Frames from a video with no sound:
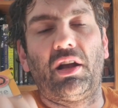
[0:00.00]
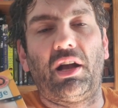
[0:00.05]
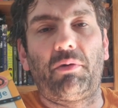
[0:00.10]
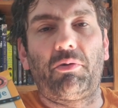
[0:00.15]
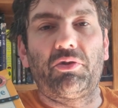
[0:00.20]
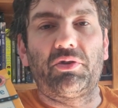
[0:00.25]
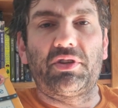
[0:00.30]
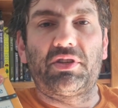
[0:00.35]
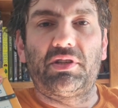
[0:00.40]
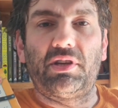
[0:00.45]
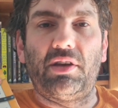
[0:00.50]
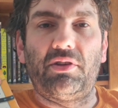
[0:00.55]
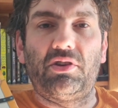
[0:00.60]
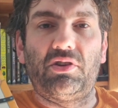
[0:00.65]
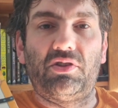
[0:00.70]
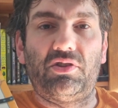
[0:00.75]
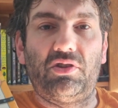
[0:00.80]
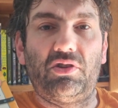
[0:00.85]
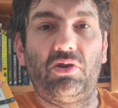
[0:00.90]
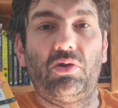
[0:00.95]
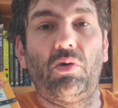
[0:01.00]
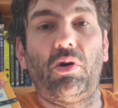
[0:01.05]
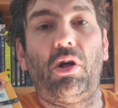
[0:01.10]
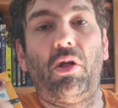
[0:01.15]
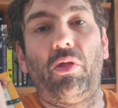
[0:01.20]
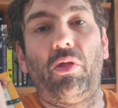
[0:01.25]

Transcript: I'm going to say this to you